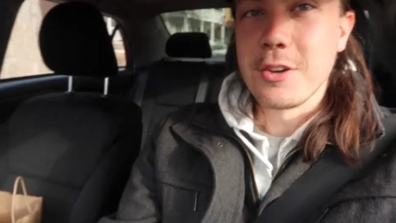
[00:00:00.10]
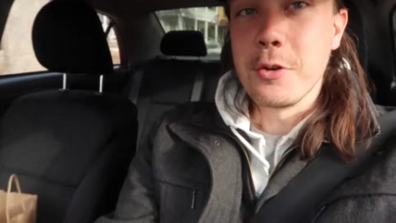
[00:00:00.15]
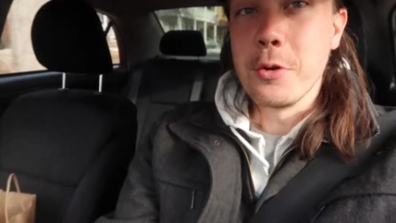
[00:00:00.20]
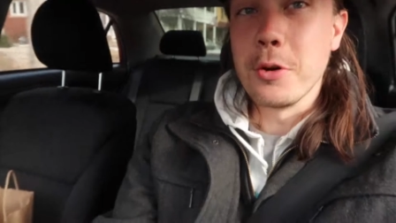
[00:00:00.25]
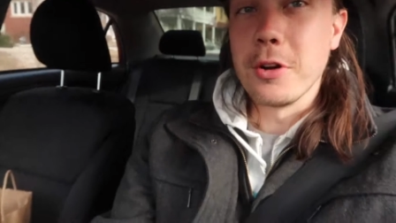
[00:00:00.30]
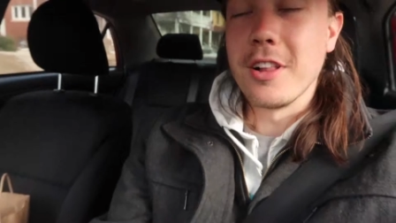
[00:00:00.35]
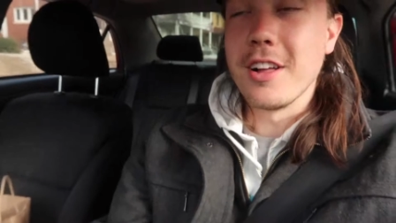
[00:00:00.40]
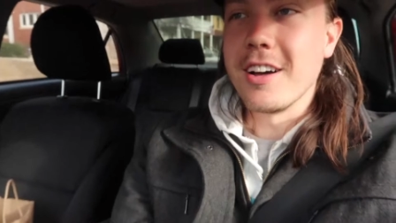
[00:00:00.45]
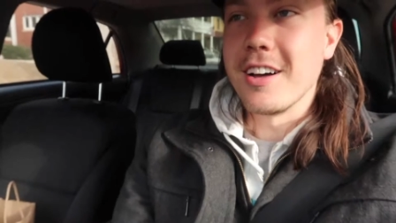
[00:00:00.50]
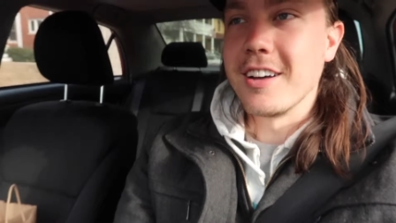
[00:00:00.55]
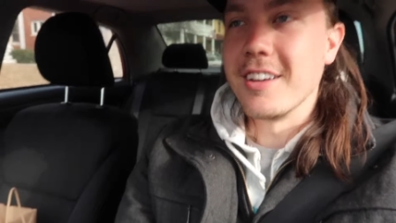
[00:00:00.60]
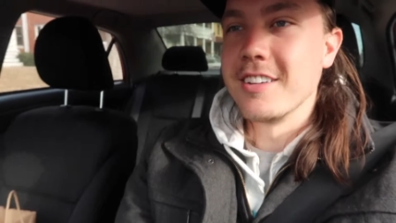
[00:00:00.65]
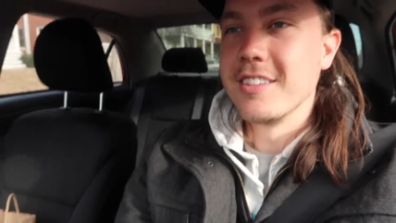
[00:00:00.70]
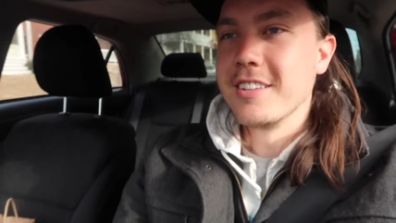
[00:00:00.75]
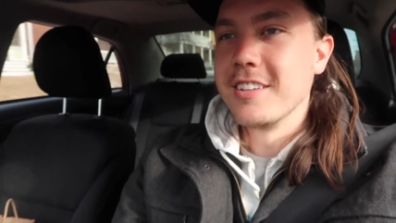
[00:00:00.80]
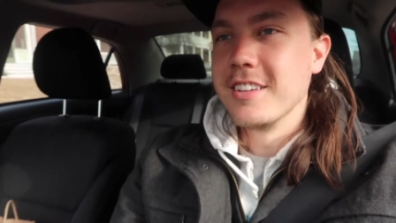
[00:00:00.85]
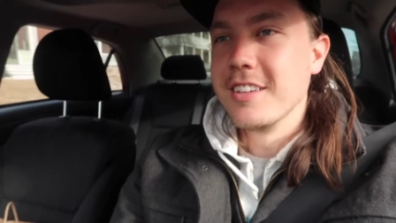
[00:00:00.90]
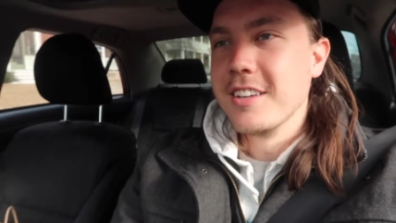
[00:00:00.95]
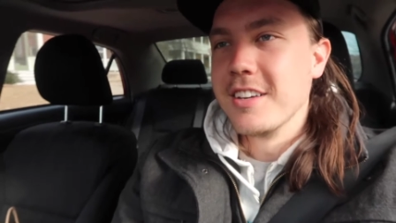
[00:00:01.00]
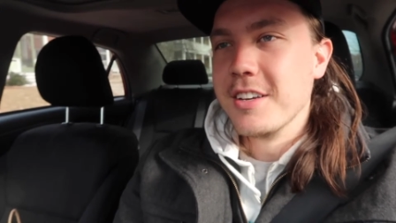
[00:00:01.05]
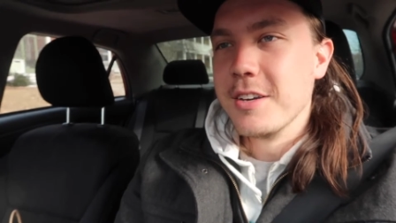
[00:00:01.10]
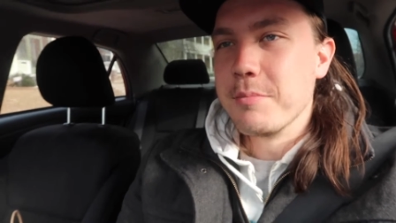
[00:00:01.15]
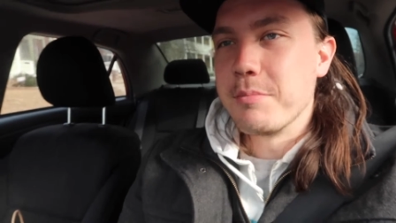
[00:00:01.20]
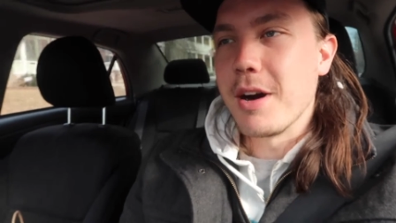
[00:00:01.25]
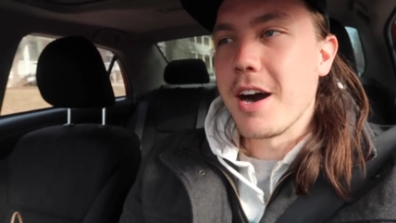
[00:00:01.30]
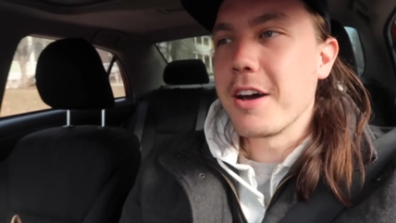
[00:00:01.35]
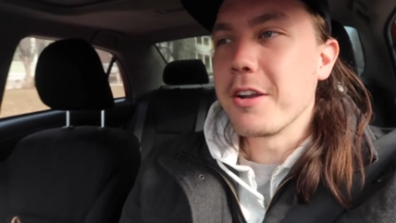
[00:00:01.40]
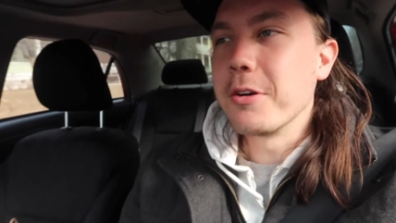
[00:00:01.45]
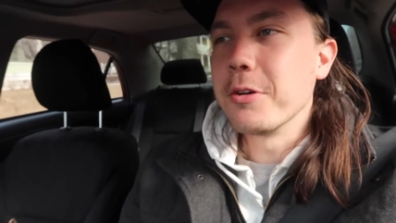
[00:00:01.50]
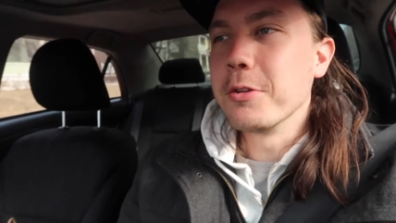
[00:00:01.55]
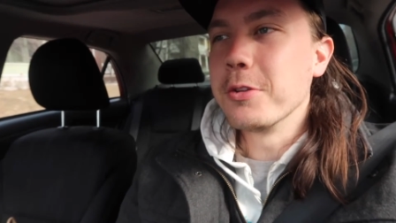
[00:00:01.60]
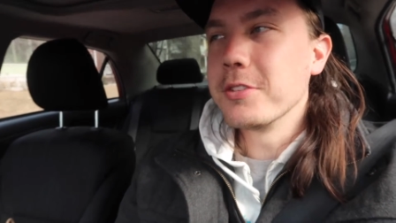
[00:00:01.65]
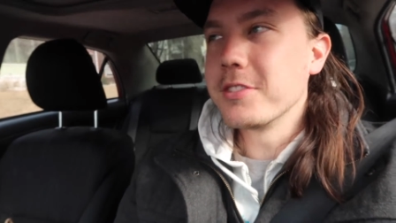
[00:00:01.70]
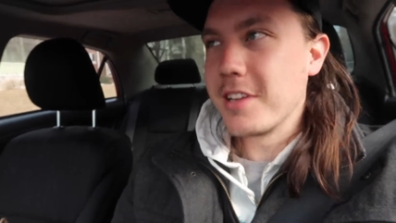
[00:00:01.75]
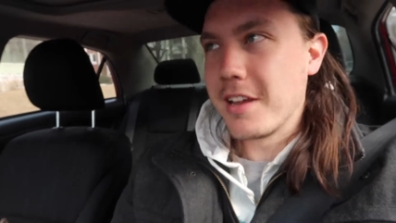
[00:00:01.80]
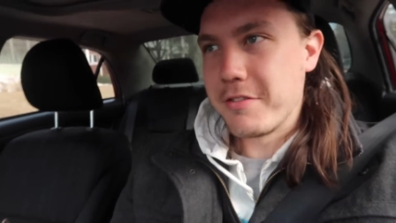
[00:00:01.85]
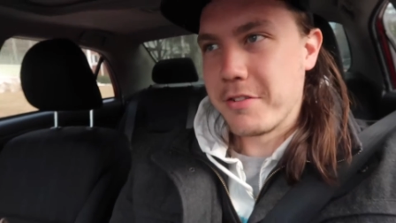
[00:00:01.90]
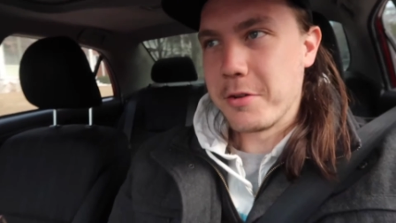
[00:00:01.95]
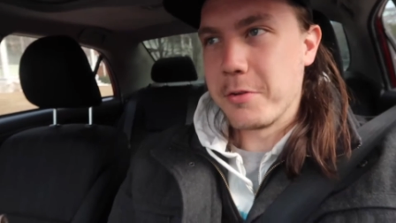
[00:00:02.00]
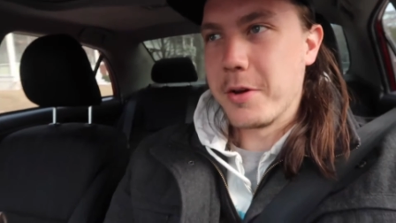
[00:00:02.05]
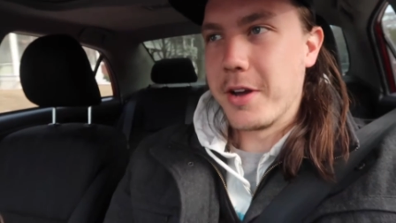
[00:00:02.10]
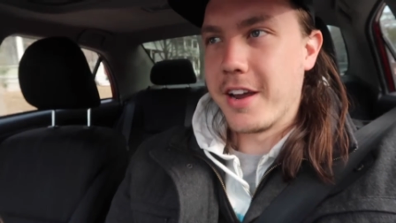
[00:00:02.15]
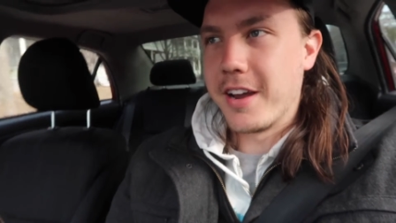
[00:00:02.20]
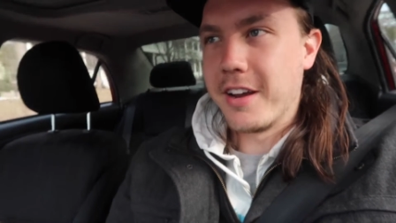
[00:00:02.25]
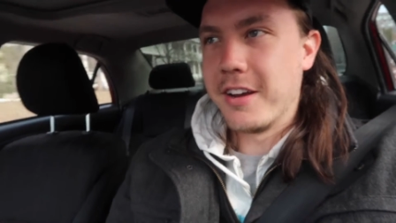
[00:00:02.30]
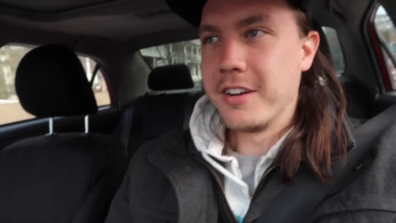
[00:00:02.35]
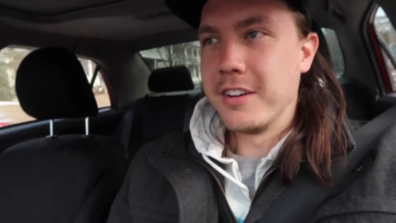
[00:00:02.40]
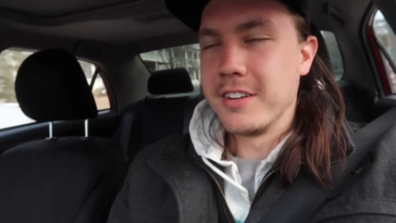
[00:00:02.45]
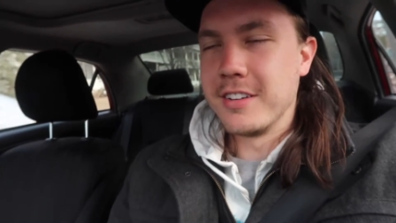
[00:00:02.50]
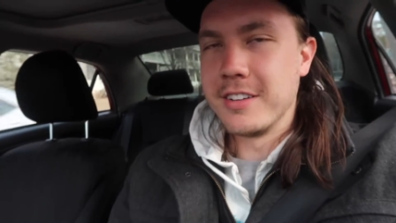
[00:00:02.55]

Cool, huh? Potholes everywhere.